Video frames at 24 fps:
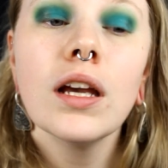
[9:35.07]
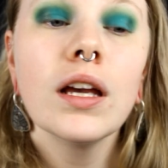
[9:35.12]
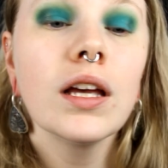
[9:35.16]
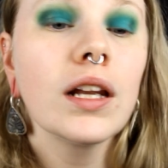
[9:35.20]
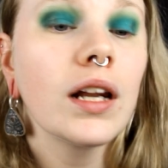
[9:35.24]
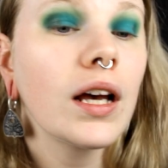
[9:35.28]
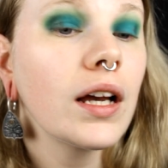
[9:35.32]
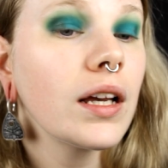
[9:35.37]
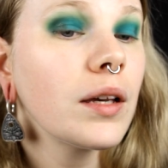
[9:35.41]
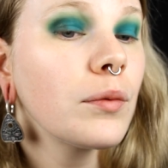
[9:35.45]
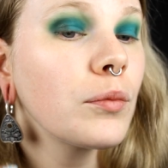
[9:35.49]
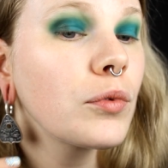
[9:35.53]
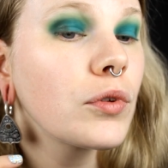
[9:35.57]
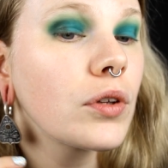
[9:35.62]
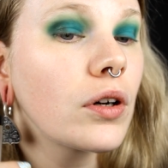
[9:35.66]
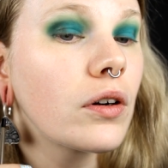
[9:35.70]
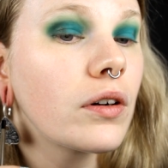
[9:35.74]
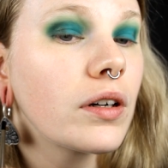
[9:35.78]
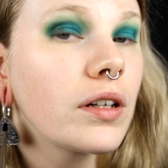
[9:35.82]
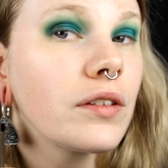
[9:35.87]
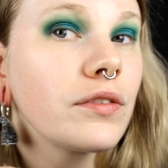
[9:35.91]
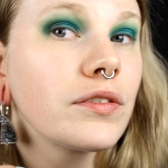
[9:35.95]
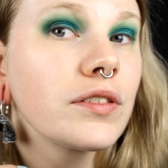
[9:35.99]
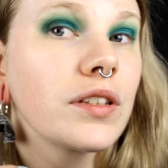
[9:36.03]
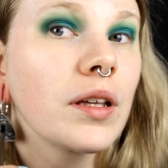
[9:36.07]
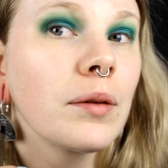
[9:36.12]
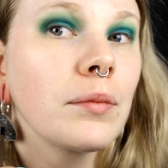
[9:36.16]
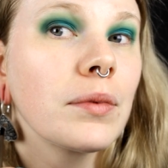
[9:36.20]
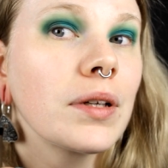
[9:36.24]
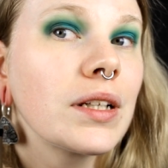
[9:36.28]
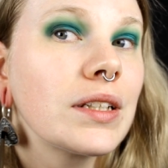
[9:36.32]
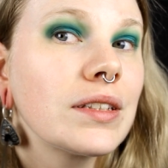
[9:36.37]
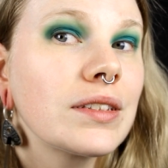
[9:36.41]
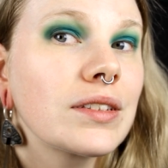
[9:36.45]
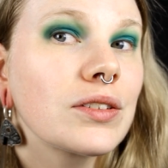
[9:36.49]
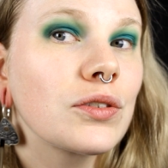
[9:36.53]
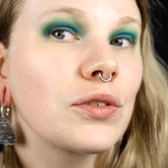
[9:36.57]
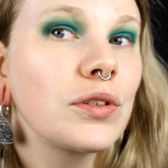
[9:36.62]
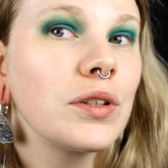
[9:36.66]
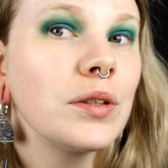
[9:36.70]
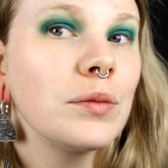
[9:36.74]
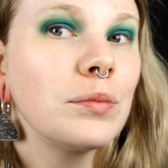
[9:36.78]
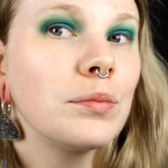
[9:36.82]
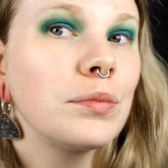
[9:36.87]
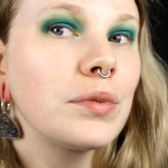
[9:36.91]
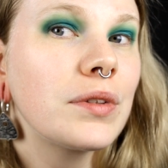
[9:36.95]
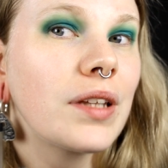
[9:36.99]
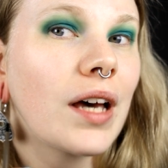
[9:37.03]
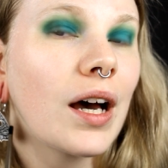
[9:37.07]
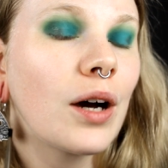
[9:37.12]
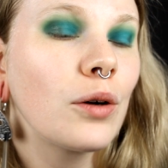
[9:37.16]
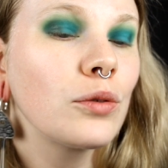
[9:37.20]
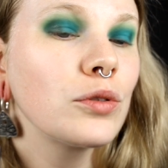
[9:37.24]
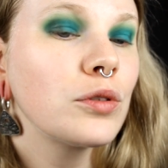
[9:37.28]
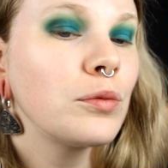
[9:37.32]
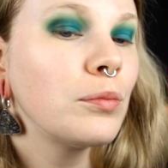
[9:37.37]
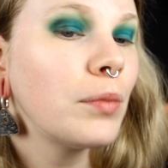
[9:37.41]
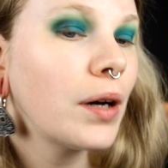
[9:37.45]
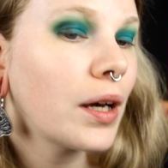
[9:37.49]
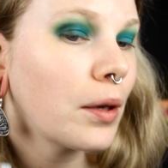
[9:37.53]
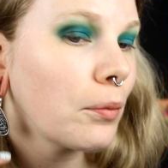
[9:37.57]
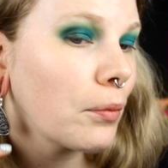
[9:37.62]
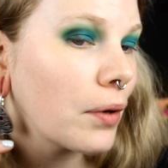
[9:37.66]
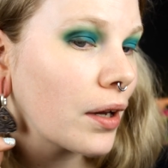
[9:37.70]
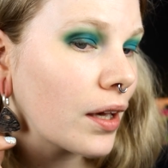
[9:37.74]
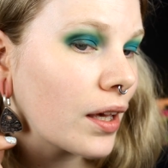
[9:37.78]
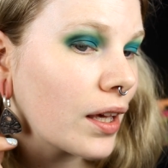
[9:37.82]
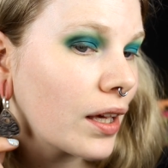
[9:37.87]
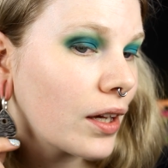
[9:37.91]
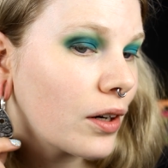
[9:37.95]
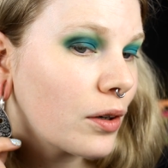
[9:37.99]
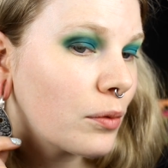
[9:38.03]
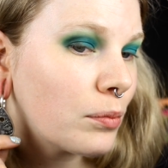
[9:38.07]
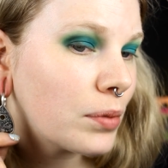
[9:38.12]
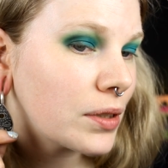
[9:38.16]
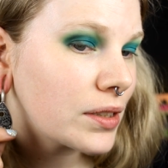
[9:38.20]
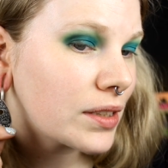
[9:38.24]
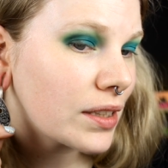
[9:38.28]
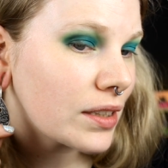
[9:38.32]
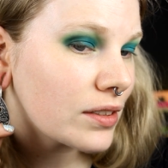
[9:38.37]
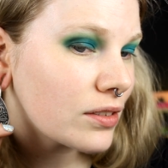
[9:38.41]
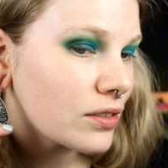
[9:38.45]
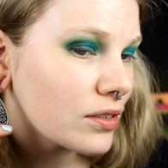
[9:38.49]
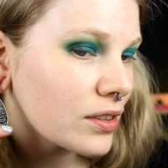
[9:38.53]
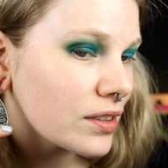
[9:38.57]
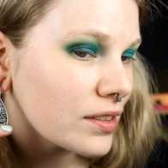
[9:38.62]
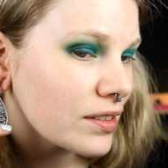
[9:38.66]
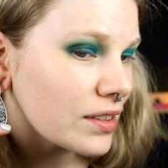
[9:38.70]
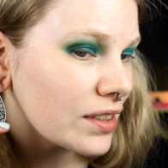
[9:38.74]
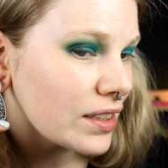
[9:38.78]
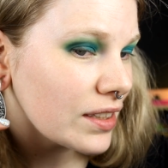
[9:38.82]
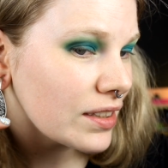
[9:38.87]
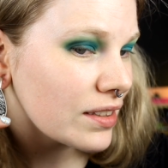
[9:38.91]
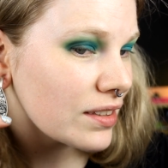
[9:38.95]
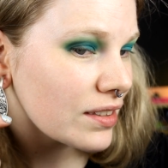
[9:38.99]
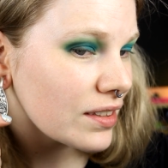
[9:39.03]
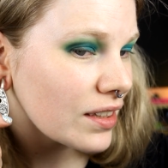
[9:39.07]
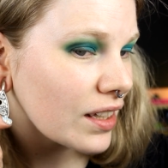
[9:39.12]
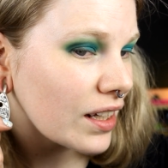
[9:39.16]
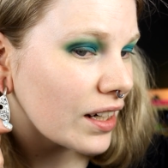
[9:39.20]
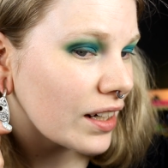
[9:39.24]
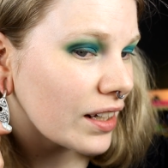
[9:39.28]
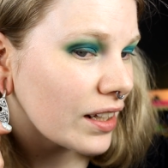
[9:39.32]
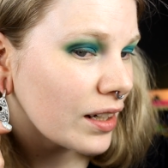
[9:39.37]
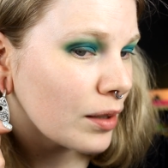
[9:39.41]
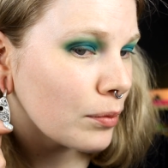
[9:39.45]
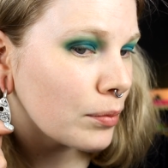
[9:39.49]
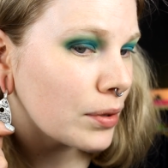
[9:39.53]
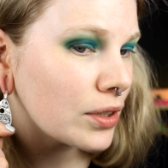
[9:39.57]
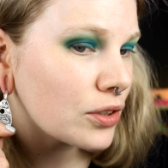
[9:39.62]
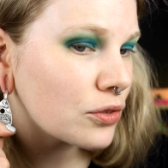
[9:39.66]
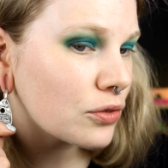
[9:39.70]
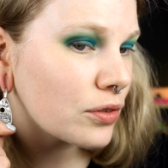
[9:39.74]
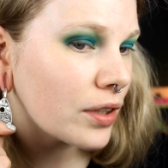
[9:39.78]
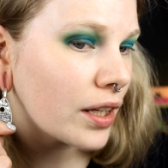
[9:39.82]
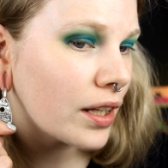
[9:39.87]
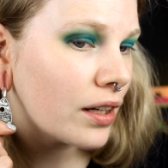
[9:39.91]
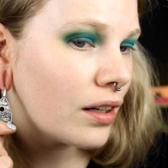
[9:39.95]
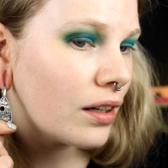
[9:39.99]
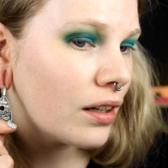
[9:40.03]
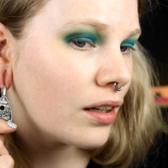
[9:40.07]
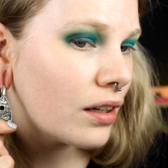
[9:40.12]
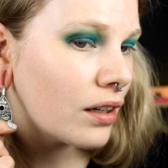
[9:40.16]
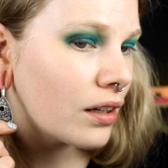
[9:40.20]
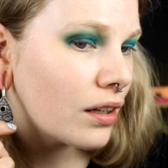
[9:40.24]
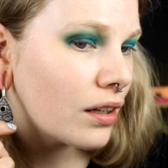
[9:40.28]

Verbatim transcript: And I am sorry if somebody's creeped out by my ear, but as you can see it's a little bit red.